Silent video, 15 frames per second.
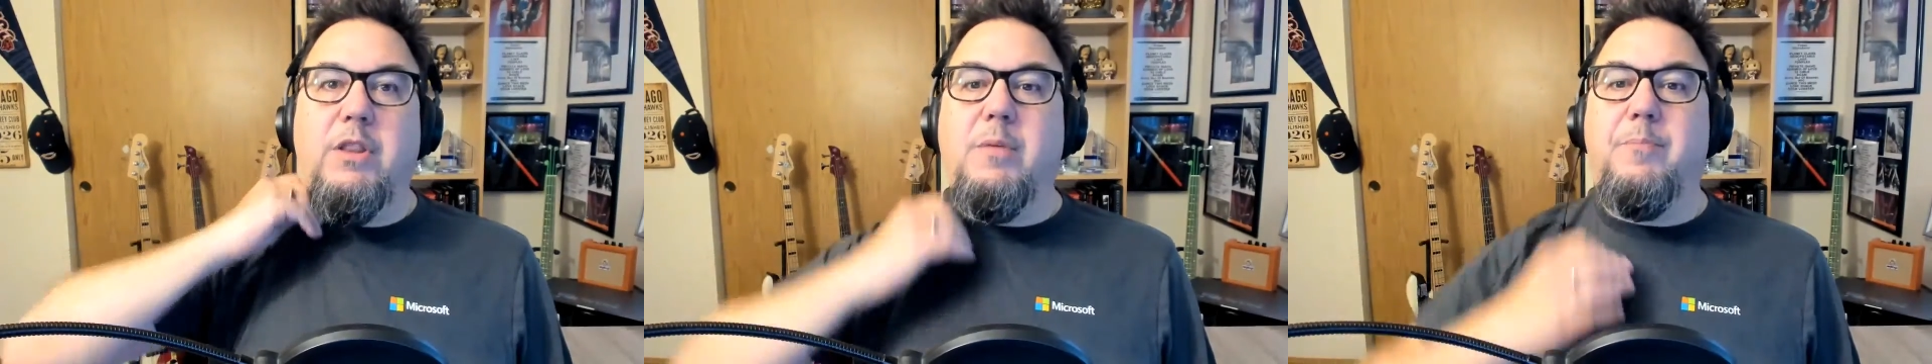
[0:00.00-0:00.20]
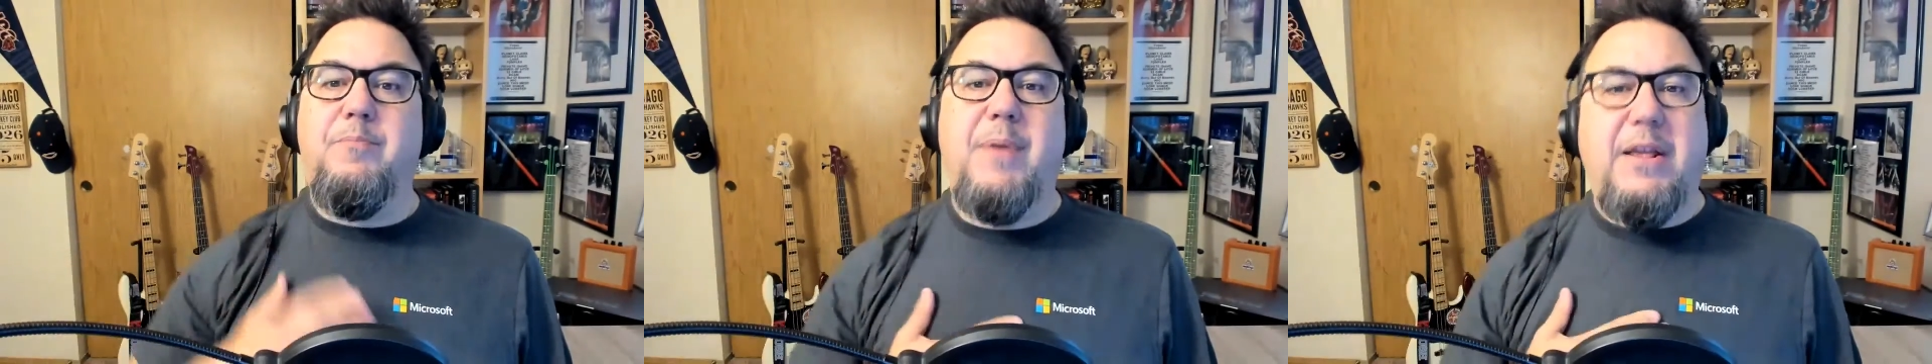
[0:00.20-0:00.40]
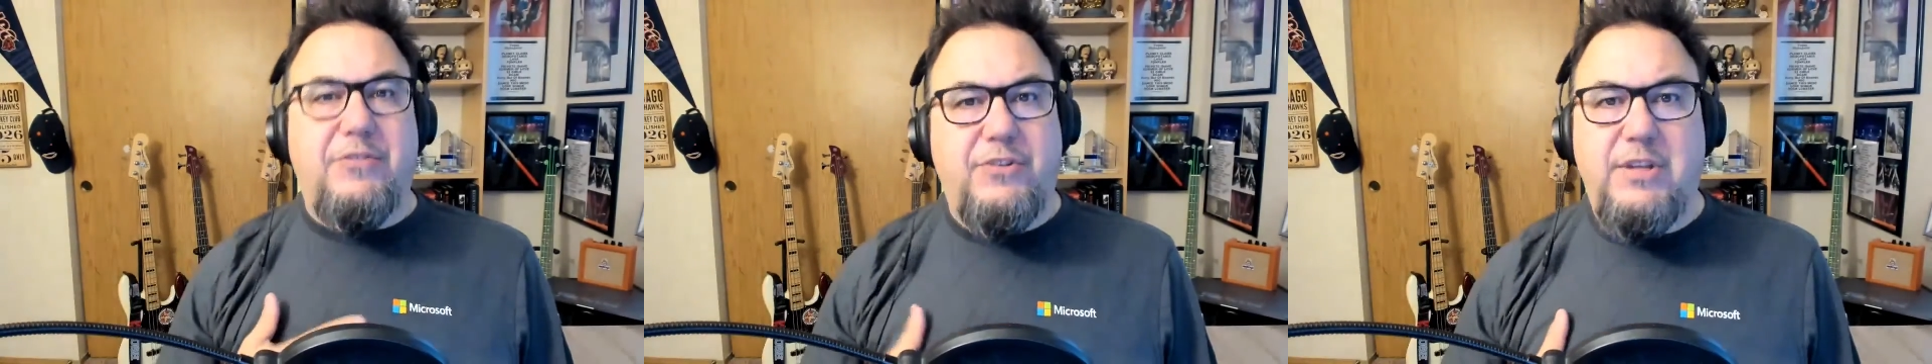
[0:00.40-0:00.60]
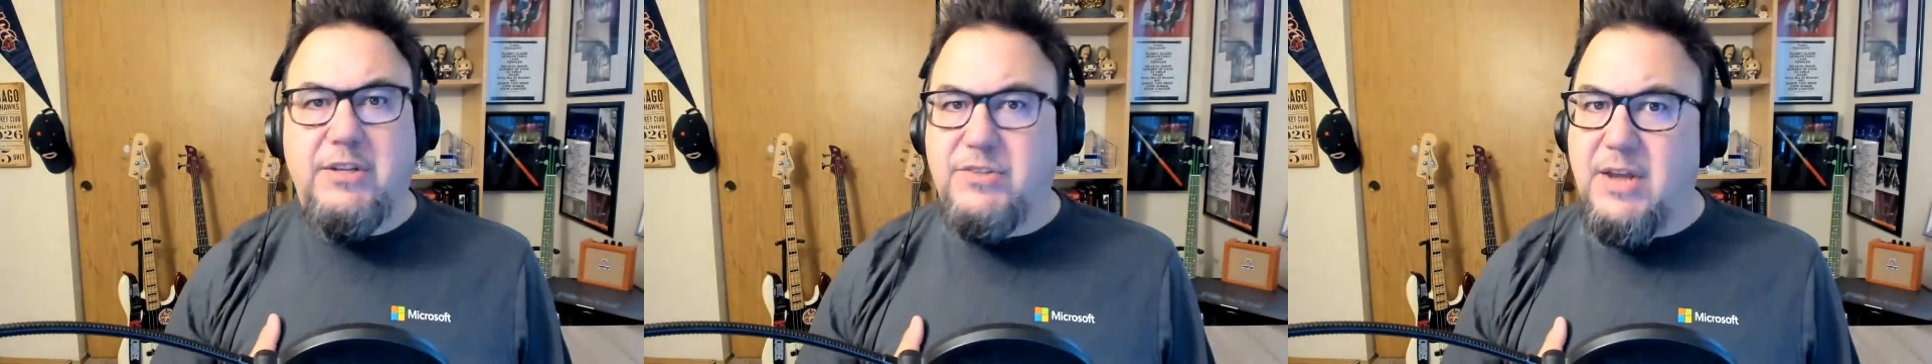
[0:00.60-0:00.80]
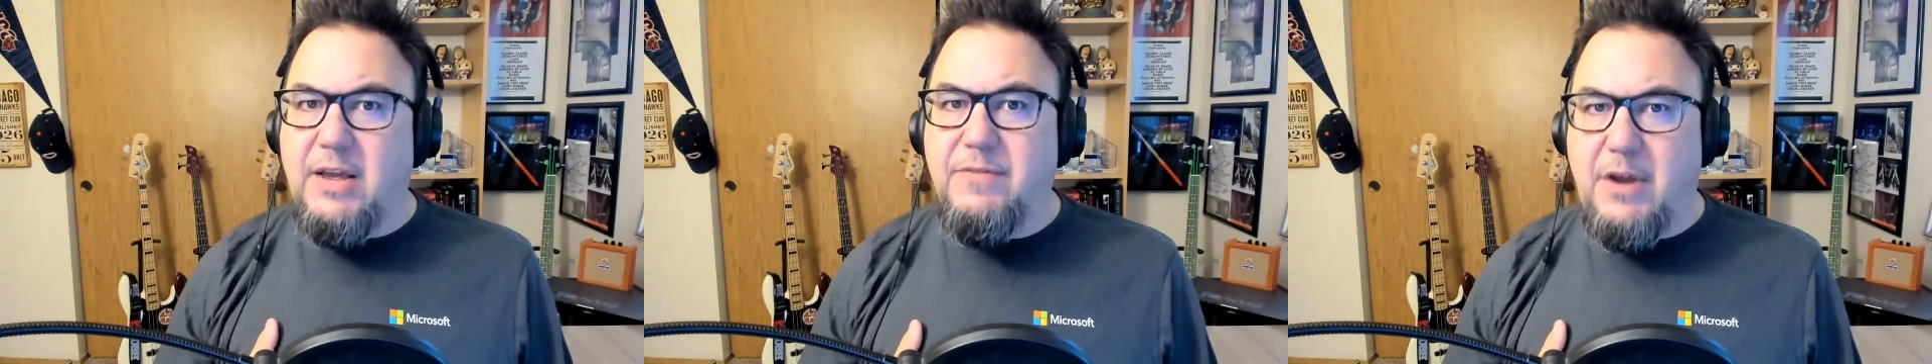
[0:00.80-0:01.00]
of the best
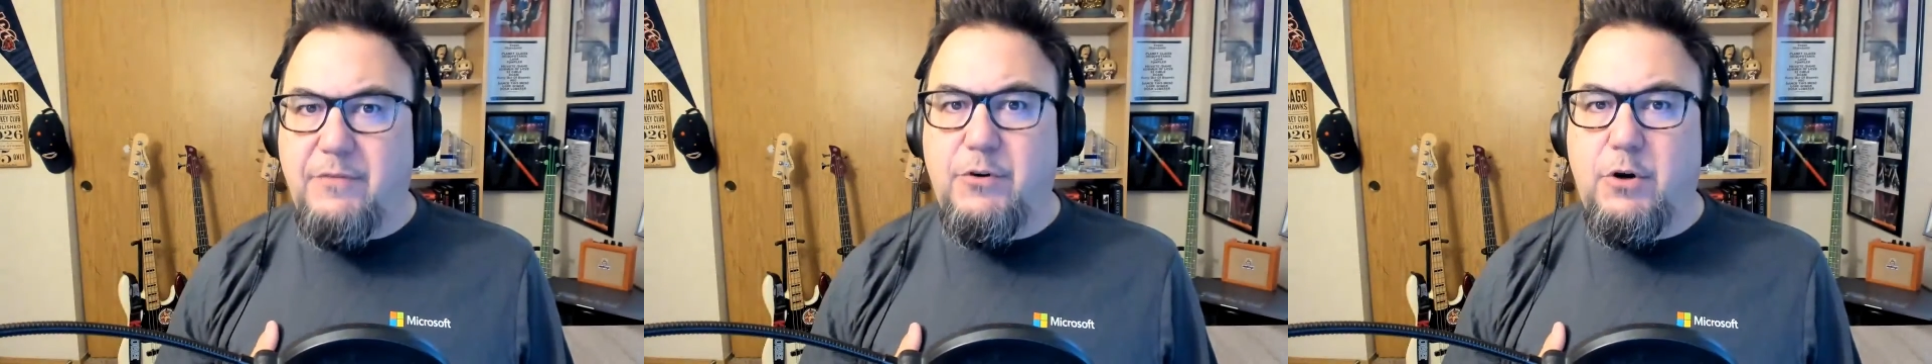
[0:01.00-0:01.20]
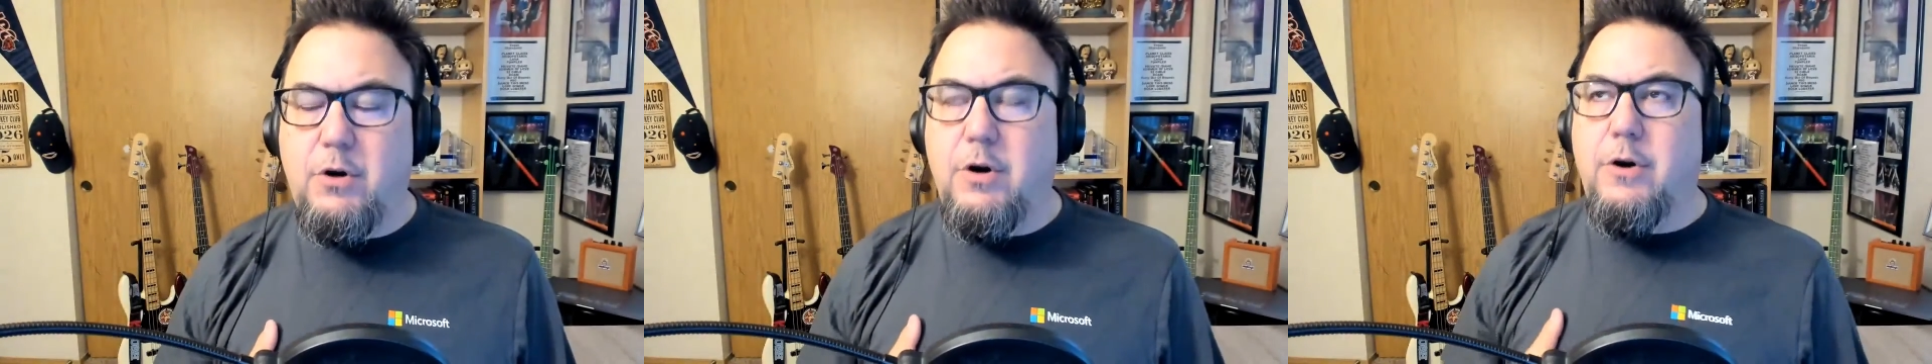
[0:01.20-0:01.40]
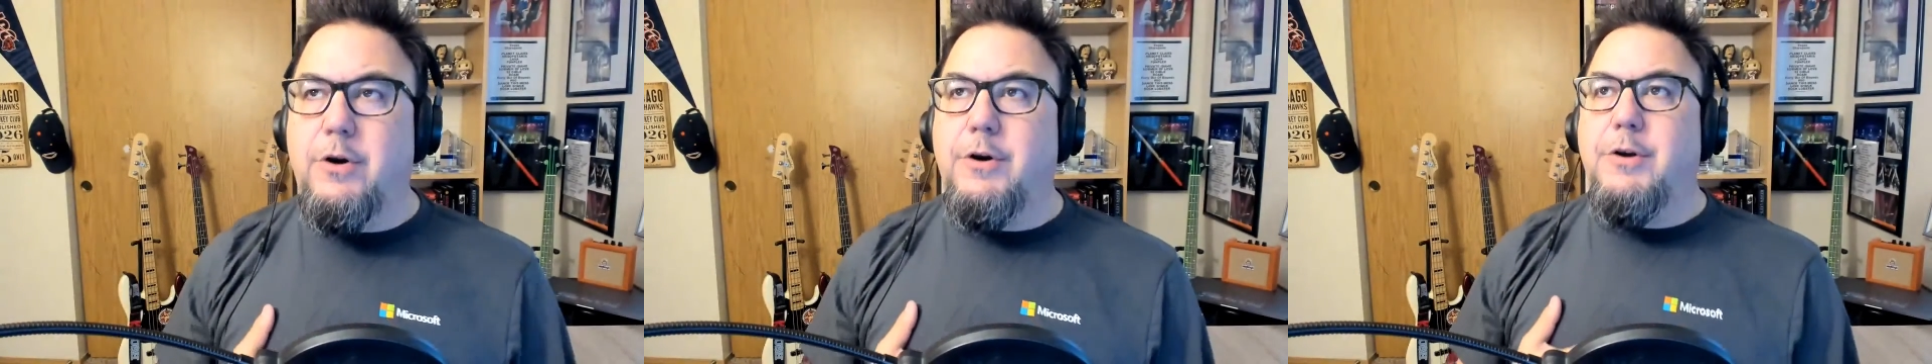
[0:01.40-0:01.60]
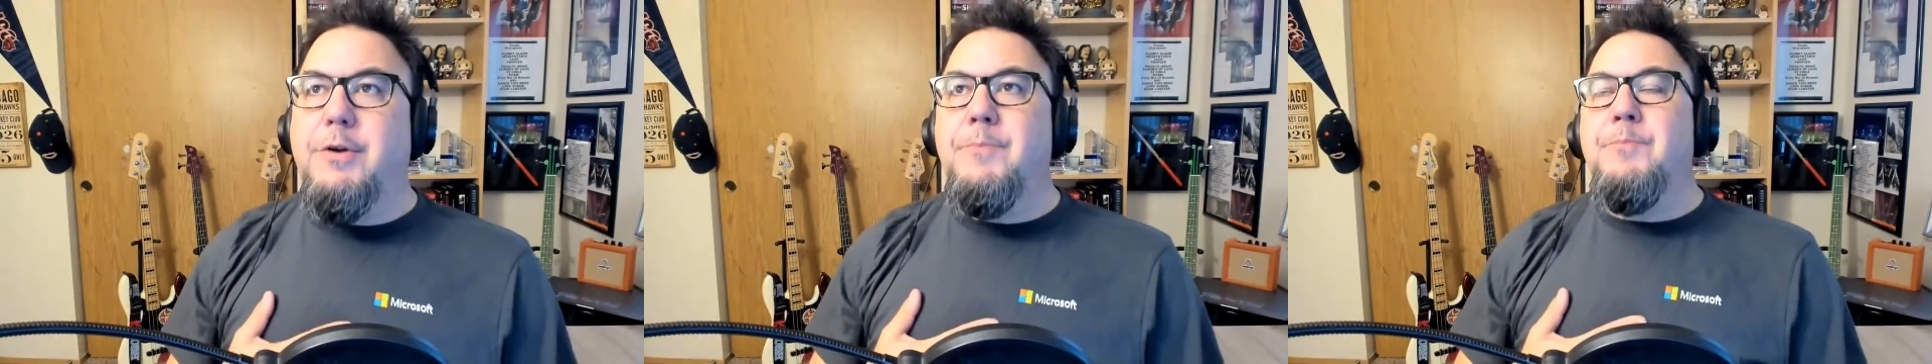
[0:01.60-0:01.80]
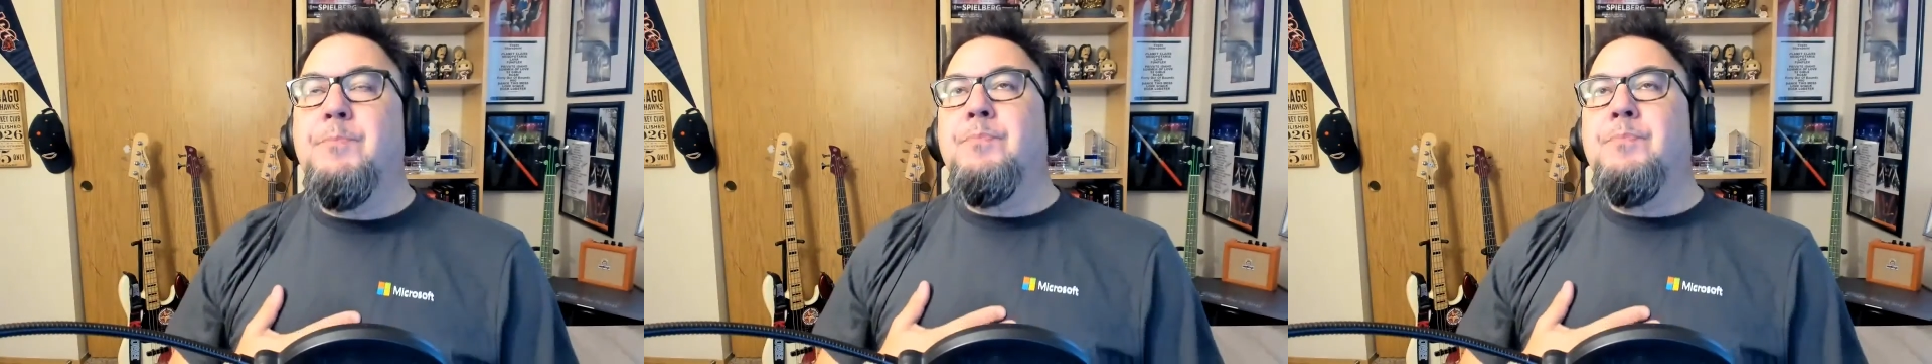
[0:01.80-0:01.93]
things I've ever heard